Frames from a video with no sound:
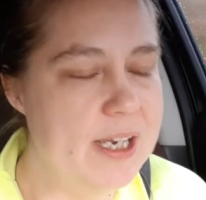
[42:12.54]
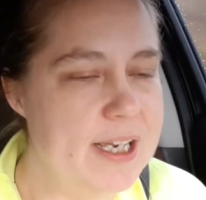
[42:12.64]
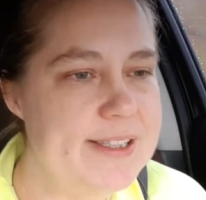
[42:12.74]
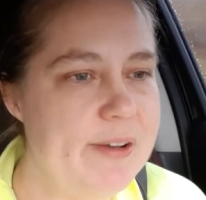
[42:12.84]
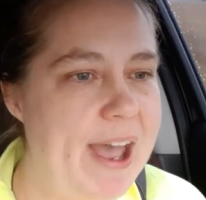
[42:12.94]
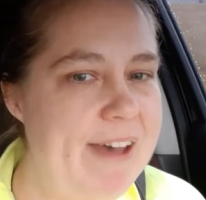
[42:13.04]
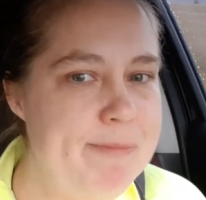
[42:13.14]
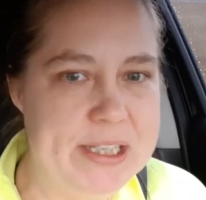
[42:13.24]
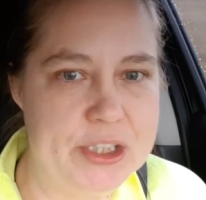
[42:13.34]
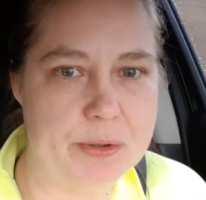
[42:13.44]
So I have
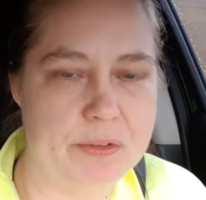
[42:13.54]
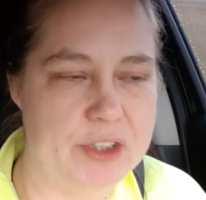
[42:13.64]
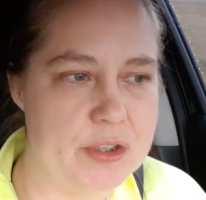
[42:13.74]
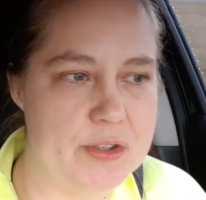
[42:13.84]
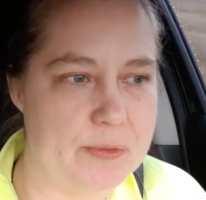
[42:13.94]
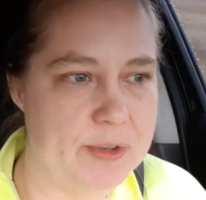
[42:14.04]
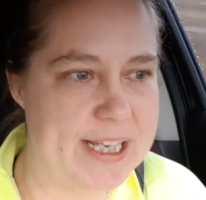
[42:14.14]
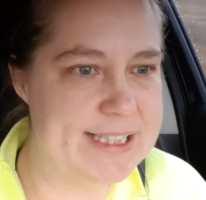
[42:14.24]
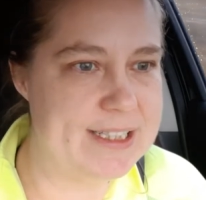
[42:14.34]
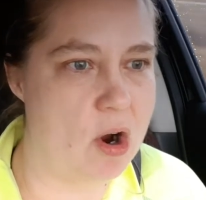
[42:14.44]
mixed reviews for
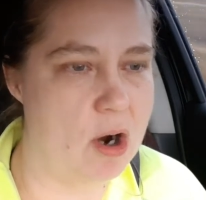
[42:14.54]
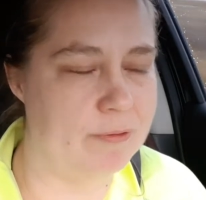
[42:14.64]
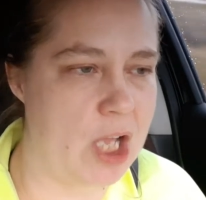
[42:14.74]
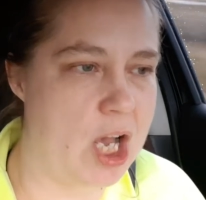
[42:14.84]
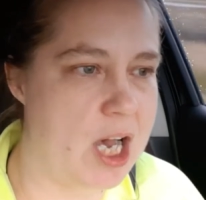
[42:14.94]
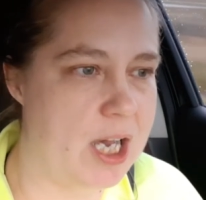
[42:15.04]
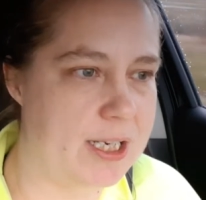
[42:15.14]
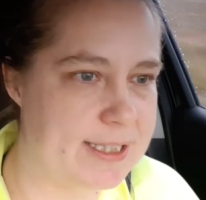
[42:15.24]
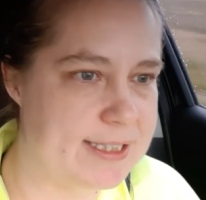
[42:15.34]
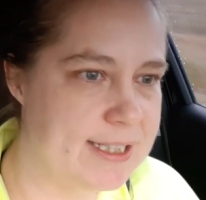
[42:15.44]
these car
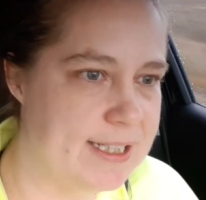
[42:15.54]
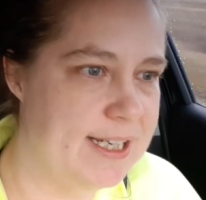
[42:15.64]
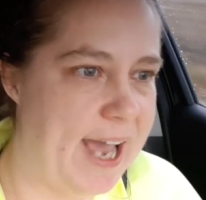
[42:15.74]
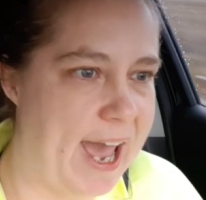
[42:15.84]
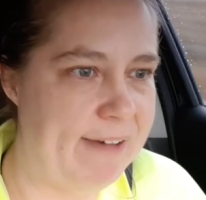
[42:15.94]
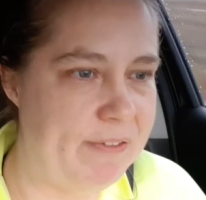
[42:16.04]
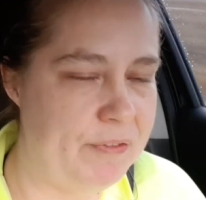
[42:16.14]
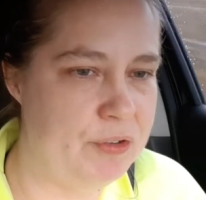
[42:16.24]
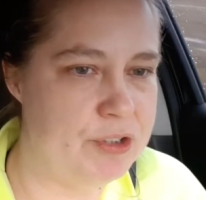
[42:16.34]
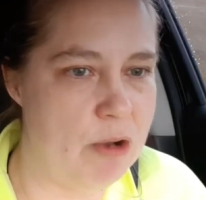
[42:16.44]
vlogs. Half of
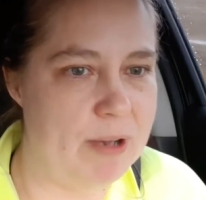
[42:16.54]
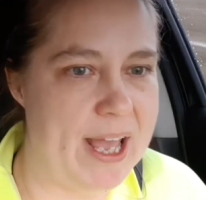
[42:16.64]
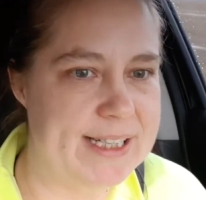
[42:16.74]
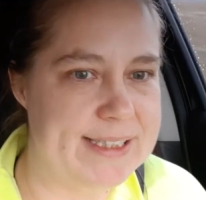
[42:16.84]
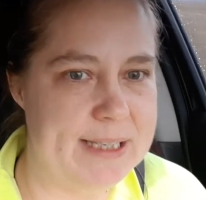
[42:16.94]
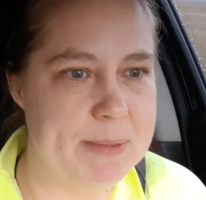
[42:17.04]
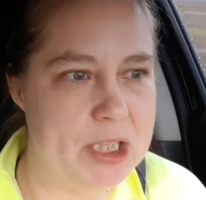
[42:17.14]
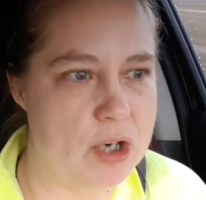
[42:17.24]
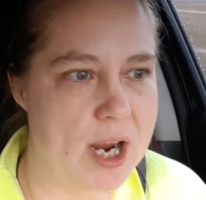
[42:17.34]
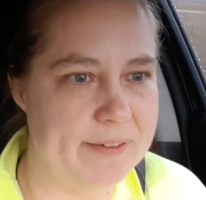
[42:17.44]
you don't like seeing me
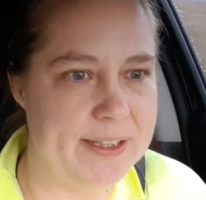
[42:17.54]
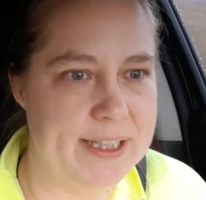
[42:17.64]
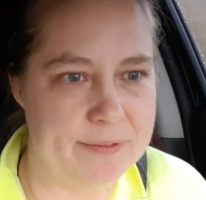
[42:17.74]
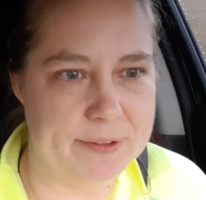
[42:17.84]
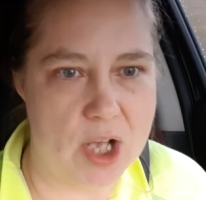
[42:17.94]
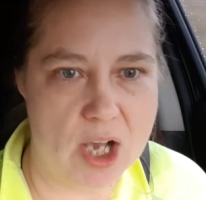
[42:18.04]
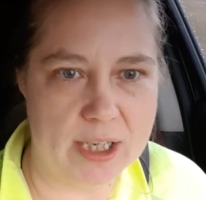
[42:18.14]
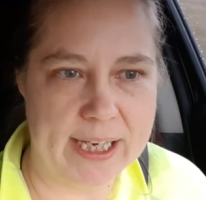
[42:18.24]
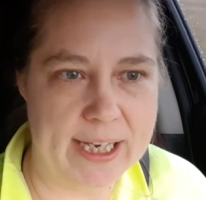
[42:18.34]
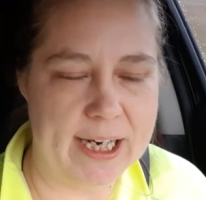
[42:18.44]
driving and
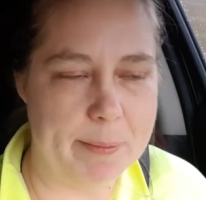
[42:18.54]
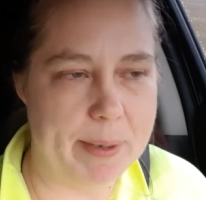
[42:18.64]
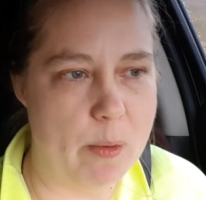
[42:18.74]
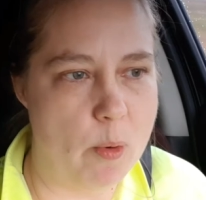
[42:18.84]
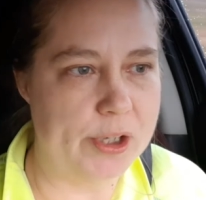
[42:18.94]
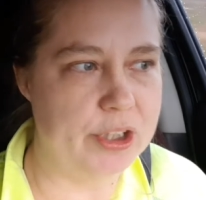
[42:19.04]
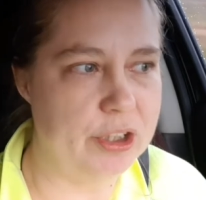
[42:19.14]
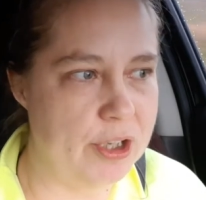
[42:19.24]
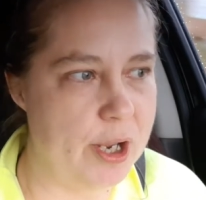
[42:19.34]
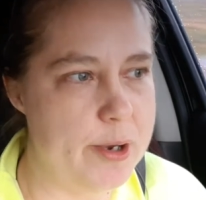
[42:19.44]
vlogging, but I want you
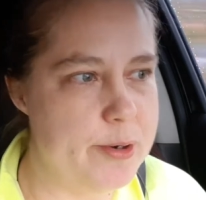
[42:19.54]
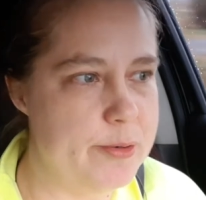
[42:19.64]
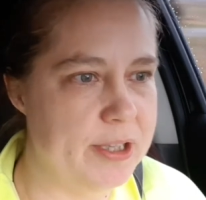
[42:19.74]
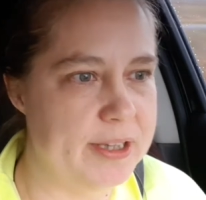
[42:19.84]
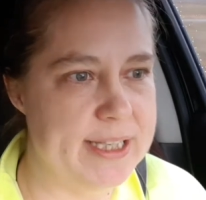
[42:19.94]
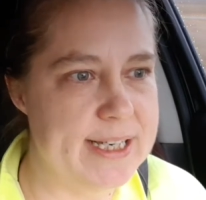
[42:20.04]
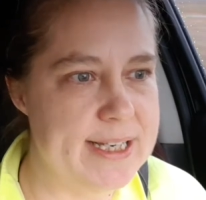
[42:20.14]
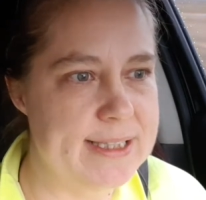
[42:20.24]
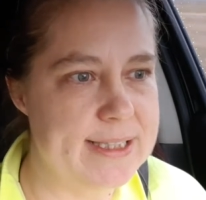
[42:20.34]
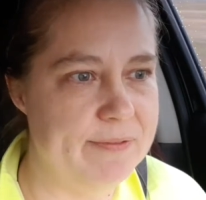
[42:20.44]
to know that
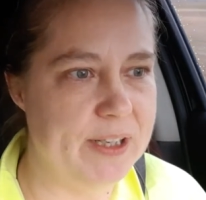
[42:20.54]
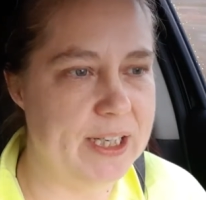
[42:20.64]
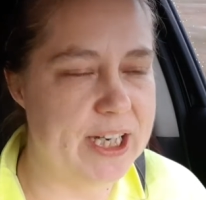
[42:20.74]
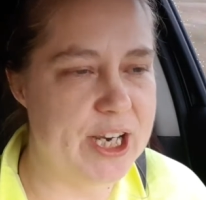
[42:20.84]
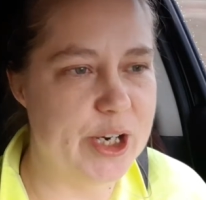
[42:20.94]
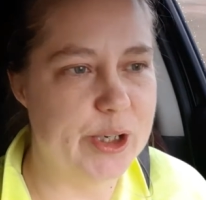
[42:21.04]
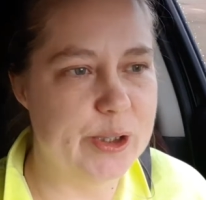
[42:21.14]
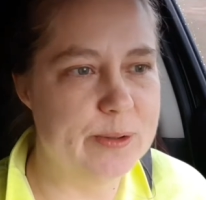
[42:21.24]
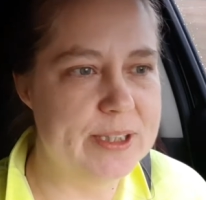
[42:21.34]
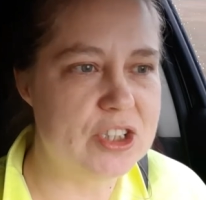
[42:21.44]
this
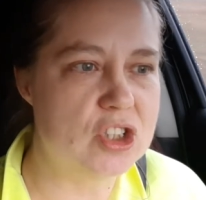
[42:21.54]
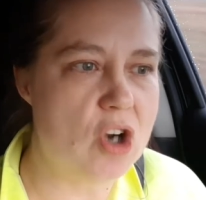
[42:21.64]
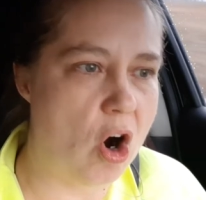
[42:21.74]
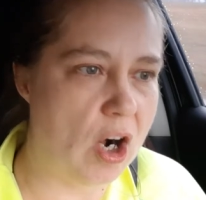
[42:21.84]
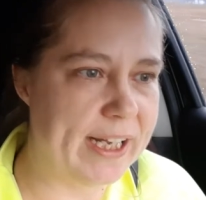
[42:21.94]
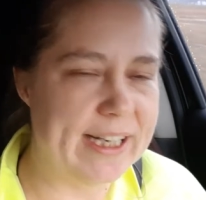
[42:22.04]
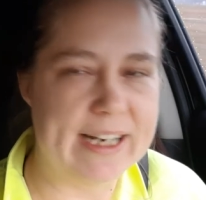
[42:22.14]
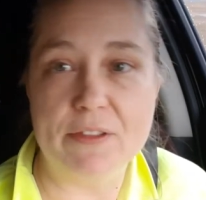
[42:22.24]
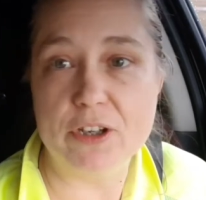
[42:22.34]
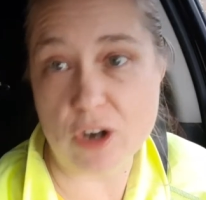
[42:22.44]
video is started
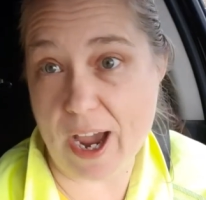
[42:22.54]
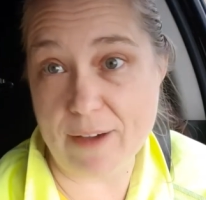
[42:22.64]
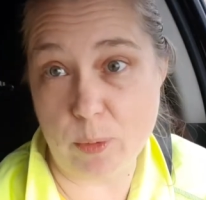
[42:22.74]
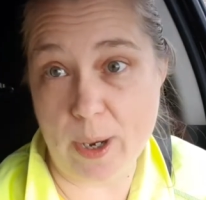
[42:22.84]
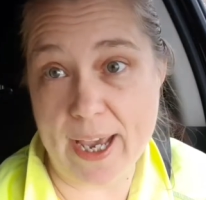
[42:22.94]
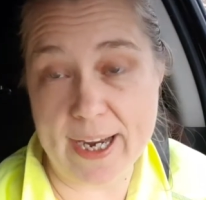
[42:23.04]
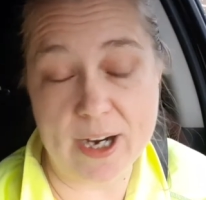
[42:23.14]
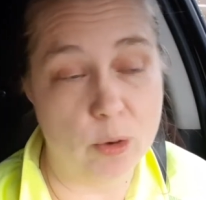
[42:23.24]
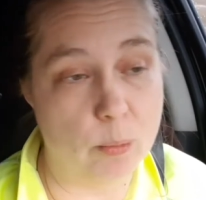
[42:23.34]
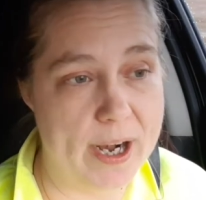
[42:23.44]
in the driveway
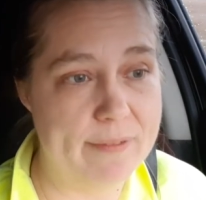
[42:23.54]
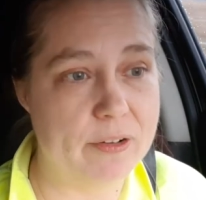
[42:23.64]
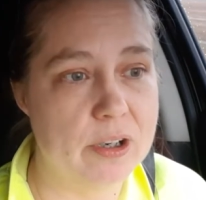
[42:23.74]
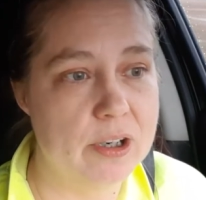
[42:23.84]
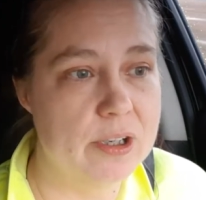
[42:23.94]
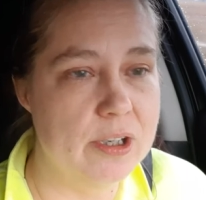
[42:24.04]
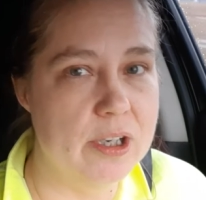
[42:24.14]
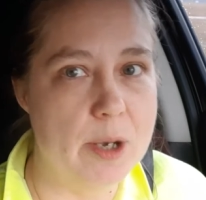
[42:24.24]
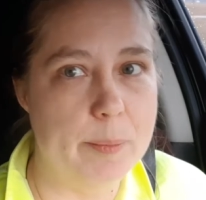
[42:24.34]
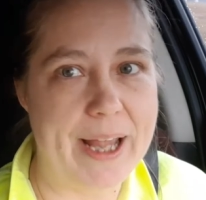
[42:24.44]
or whatever
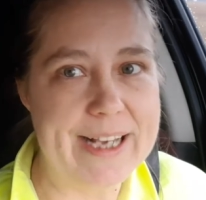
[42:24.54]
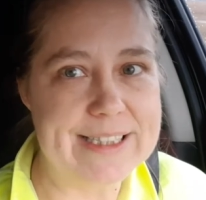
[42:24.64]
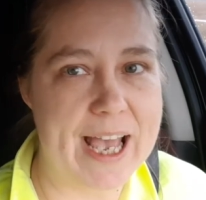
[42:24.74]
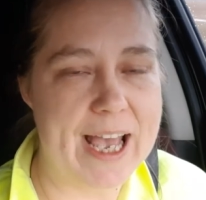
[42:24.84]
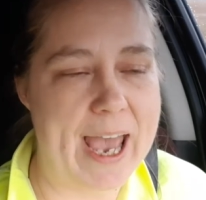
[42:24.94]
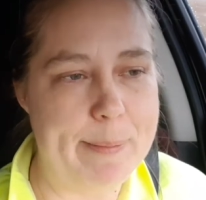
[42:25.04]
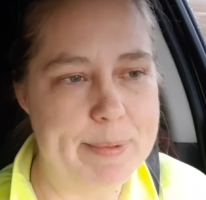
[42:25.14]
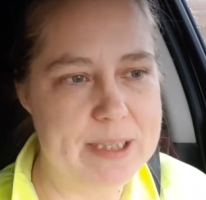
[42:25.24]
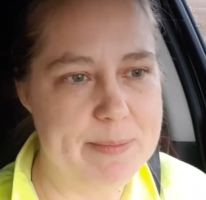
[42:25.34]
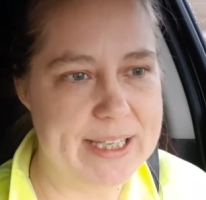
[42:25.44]
place I
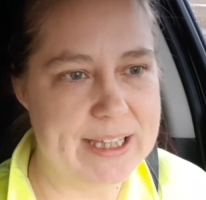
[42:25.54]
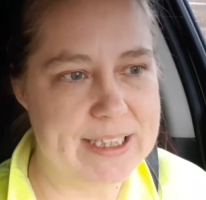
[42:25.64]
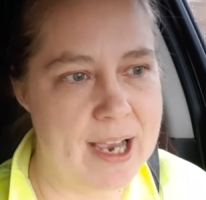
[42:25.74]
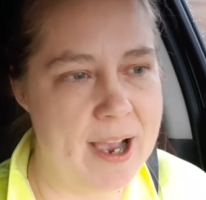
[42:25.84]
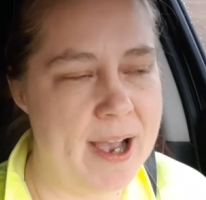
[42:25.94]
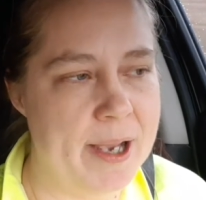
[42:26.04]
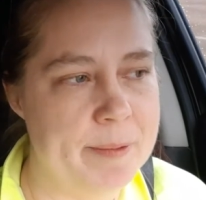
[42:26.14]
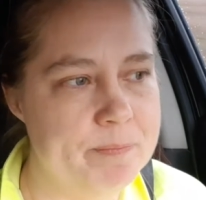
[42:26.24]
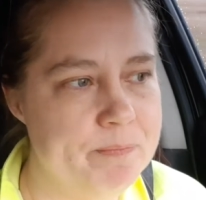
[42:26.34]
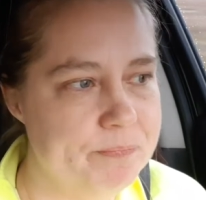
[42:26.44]
happen to be at the time.